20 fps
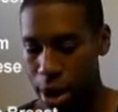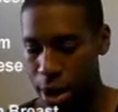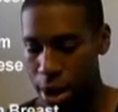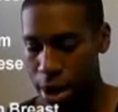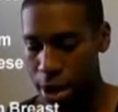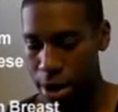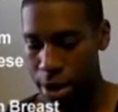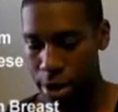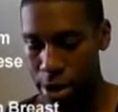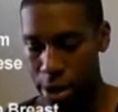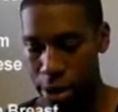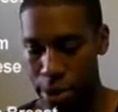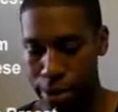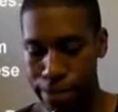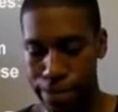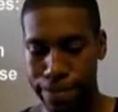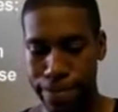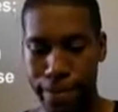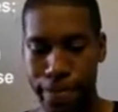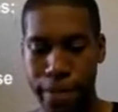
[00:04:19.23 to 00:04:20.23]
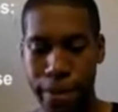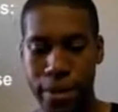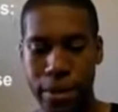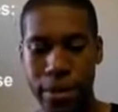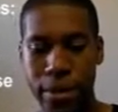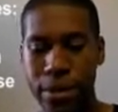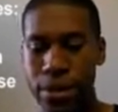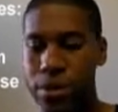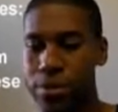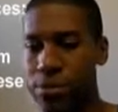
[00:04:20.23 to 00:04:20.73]
And you know,
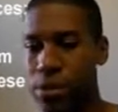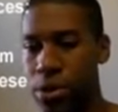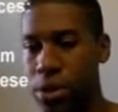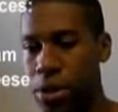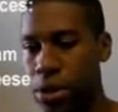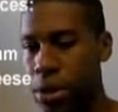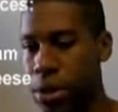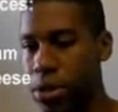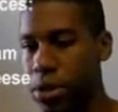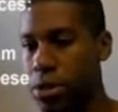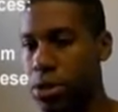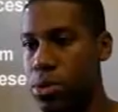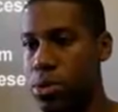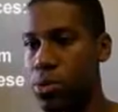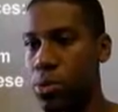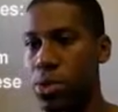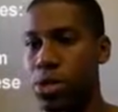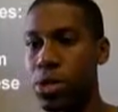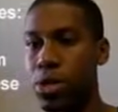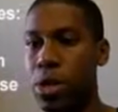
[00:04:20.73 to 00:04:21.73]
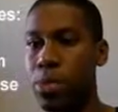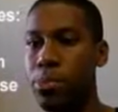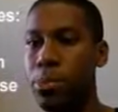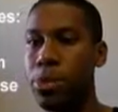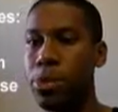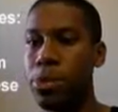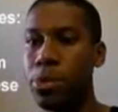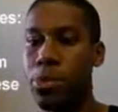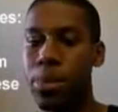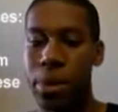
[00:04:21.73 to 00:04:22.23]
this is real good. Switch it up a
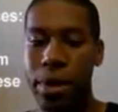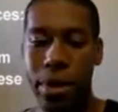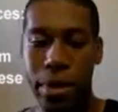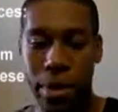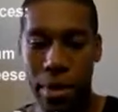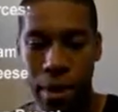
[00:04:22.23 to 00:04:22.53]
little bit.